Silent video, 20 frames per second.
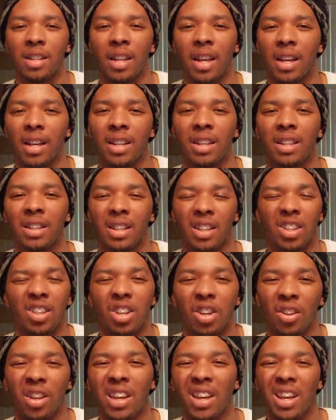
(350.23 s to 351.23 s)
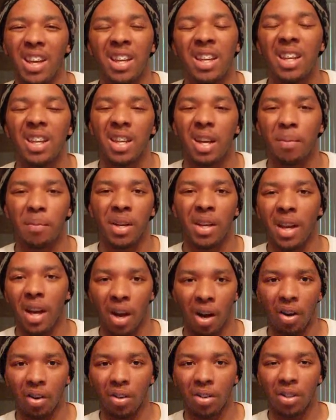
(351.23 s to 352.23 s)
like, you know, like, any coming
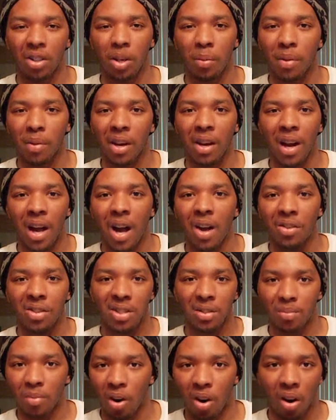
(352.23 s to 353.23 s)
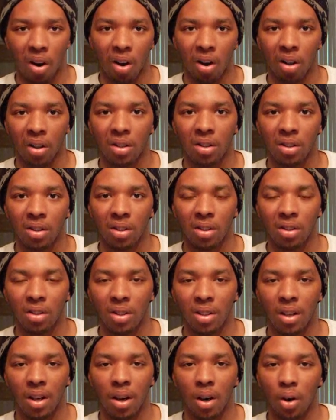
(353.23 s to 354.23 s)
out, no matter how small,
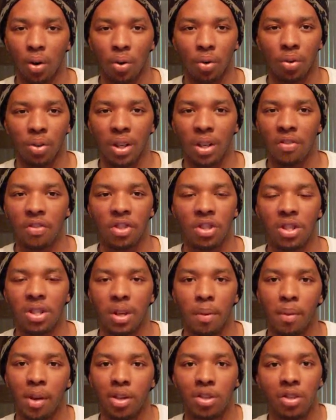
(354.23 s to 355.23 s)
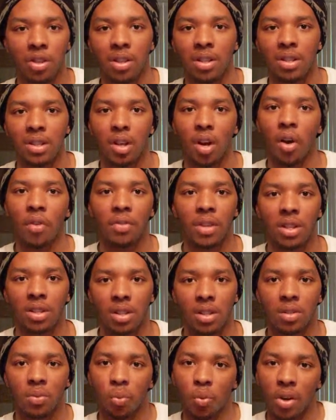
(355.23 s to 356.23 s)
you know, even just coming out to yourself is
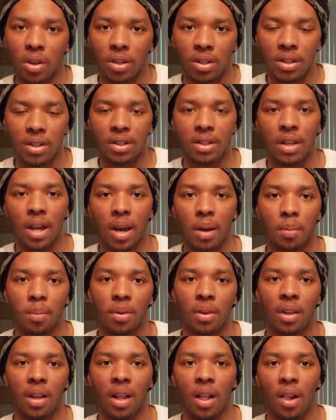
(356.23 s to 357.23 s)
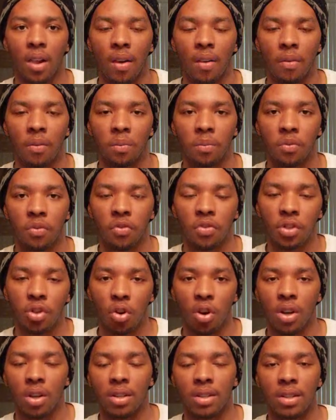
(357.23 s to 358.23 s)
just one step
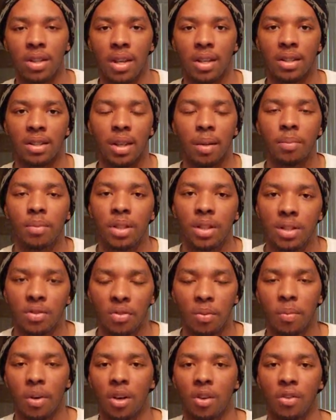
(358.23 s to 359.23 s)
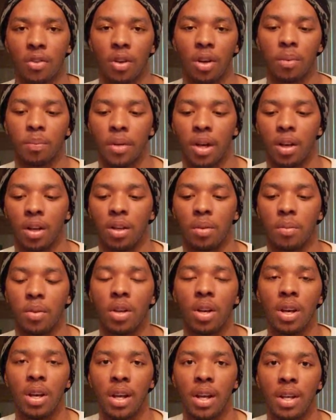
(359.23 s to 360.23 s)
towards acceptance from our
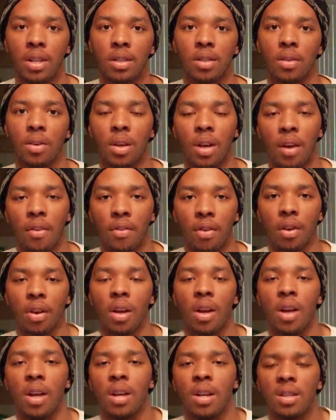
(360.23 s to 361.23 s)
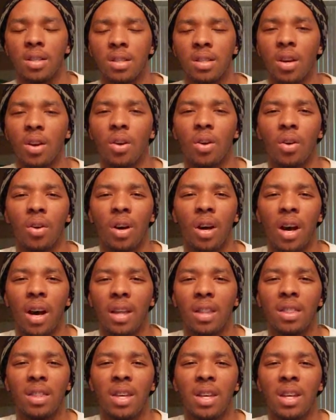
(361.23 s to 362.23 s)
communities or whatever. So
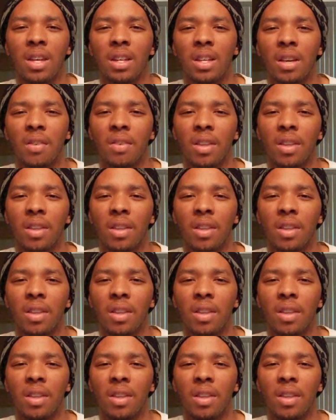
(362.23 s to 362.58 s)
I think,